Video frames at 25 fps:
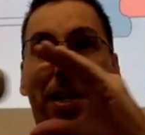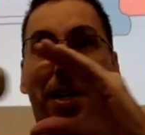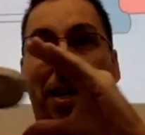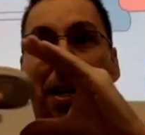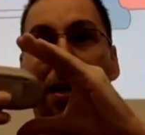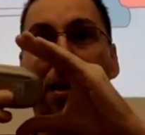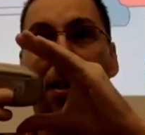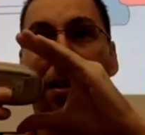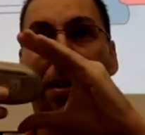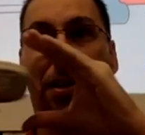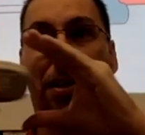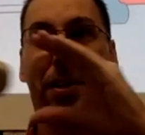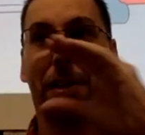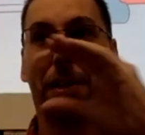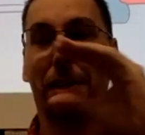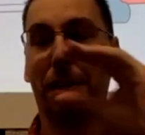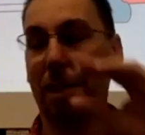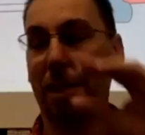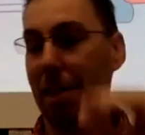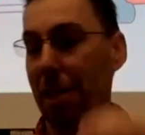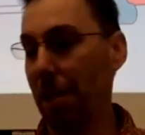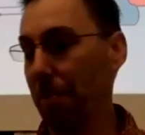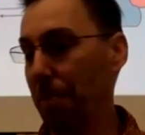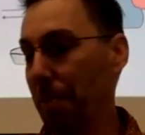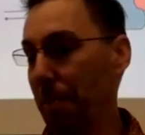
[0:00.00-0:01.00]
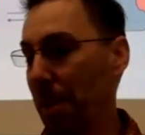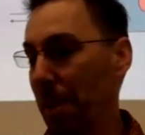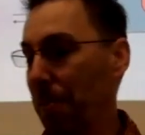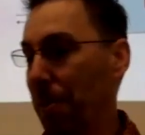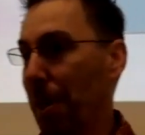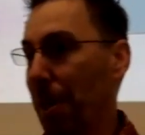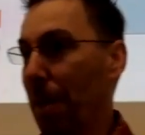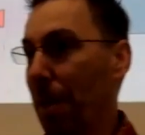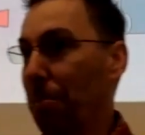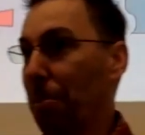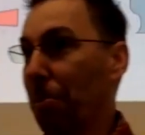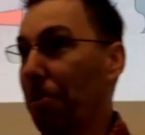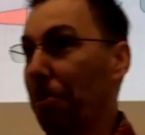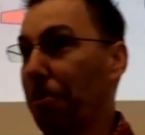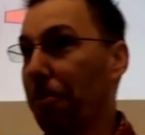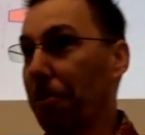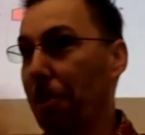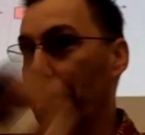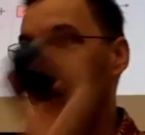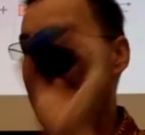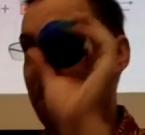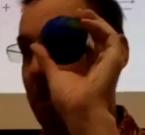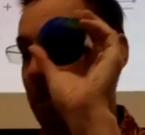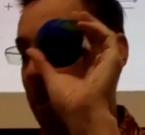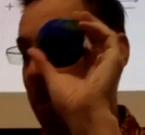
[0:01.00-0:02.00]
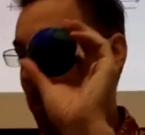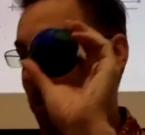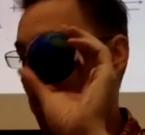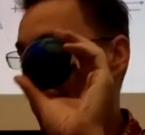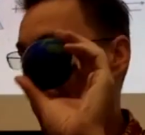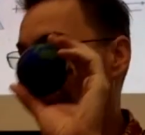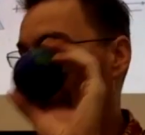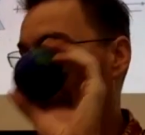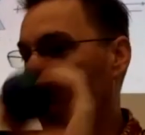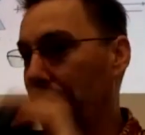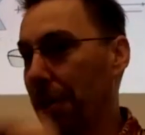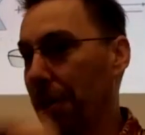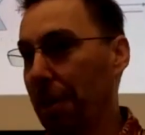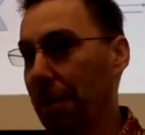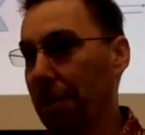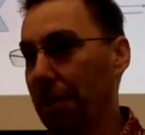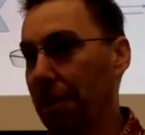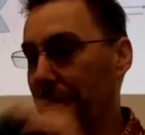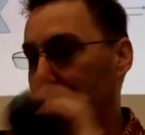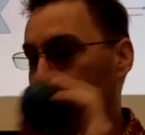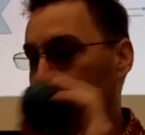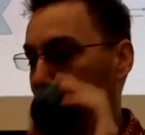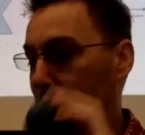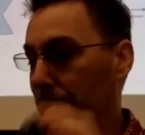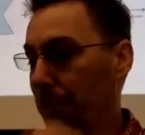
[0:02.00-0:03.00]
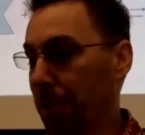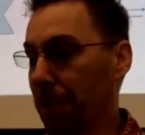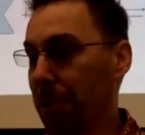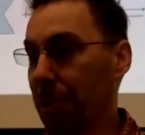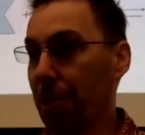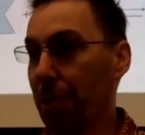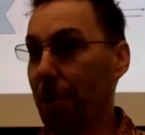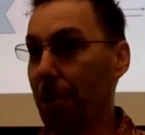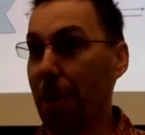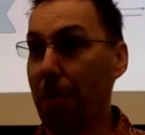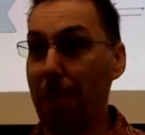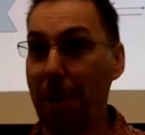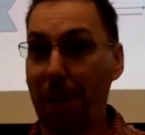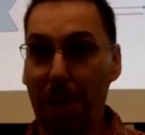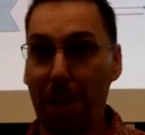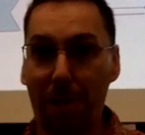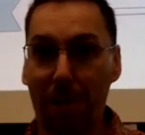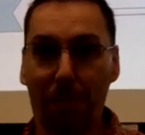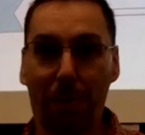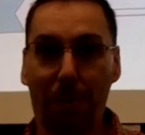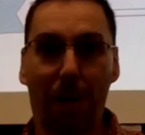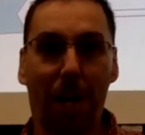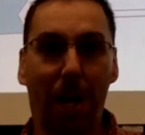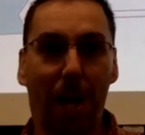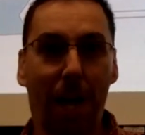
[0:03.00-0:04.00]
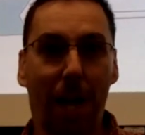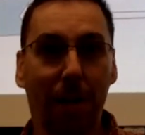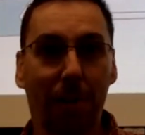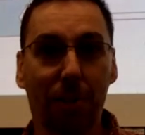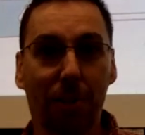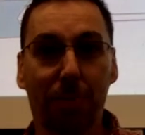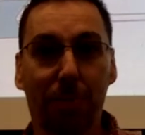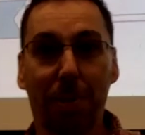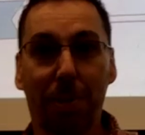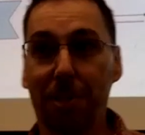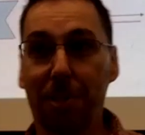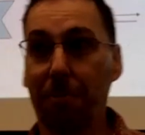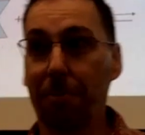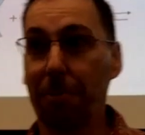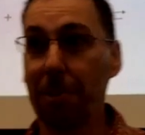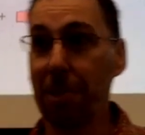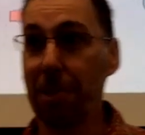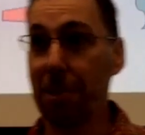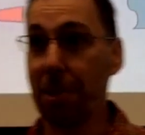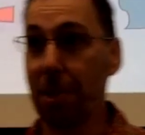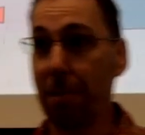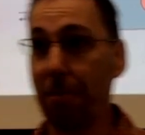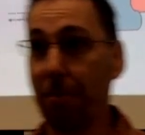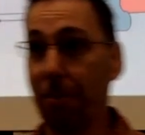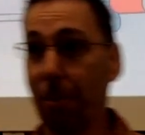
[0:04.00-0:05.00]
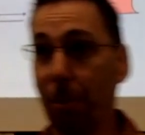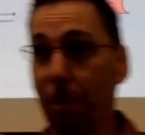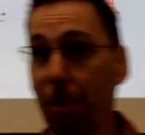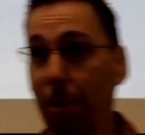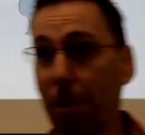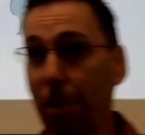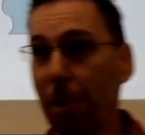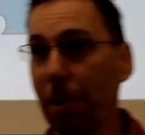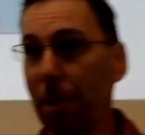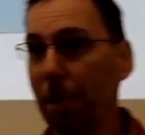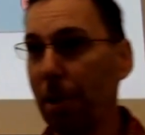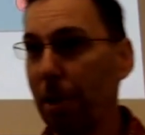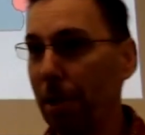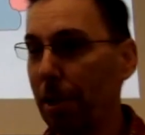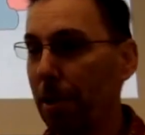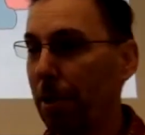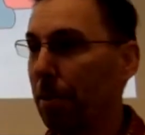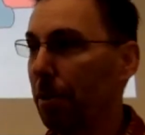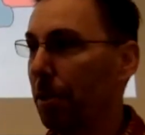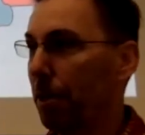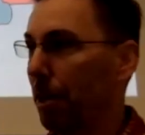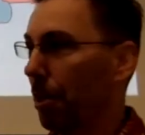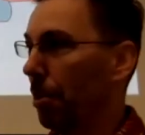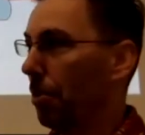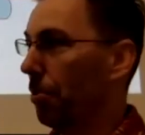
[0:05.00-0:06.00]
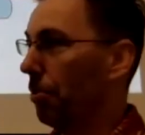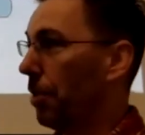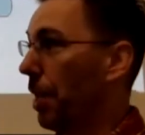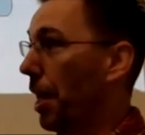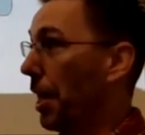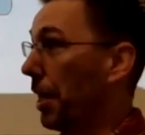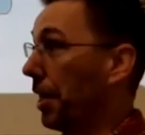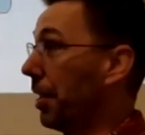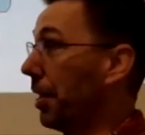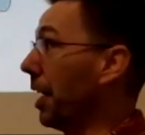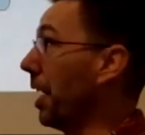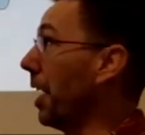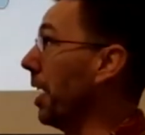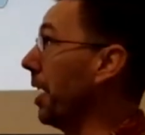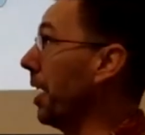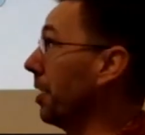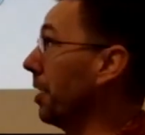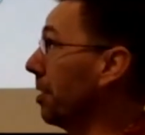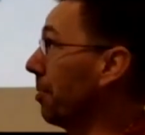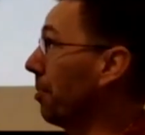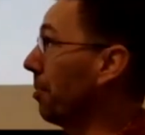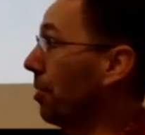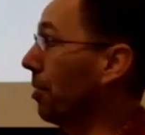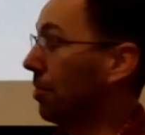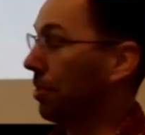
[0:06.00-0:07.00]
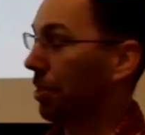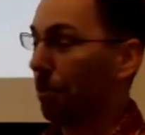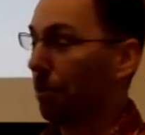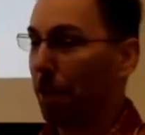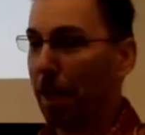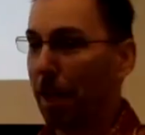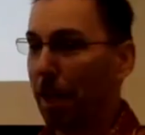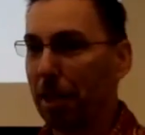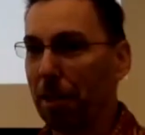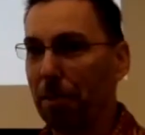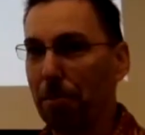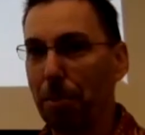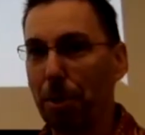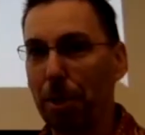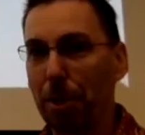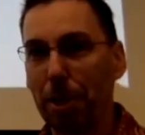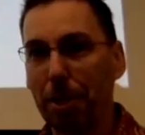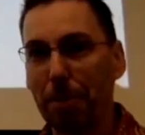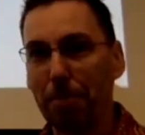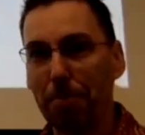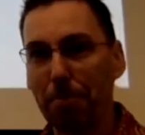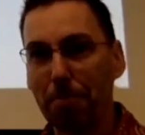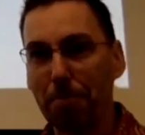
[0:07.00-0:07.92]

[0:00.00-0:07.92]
it. And maybe I prefer this one, so I might have a higher specificity for, you know, ligand A as opposed to ligand B.